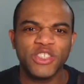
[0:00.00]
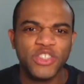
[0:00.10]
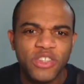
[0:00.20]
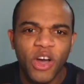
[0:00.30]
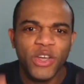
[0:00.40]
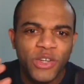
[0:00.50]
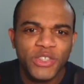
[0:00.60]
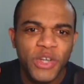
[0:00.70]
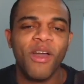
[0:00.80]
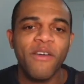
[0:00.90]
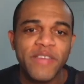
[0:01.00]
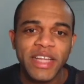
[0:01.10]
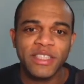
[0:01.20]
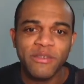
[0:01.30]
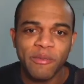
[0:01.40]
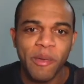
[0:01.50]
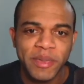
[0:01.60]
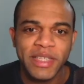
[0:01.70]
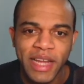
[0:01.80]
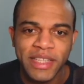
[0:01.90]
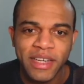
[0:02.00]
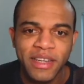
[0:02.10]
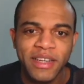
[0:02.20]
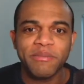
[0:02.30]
start your journey of getting on the property ladder,